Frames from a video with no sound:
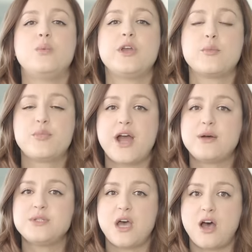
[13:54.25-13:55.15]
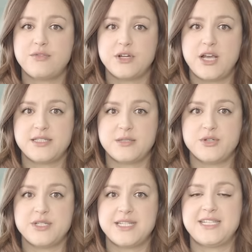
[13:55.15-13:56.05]
We are proud to offer
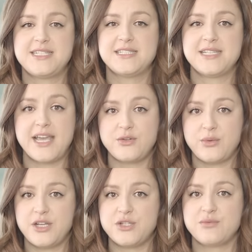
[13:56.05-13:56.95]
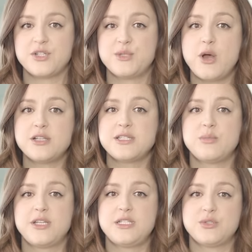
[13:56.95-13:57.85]
customers a select range of
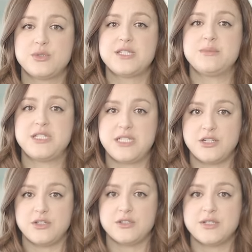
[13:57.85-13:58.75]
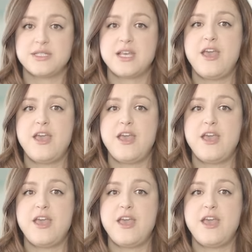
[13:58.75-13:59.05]
responsibly sourced materials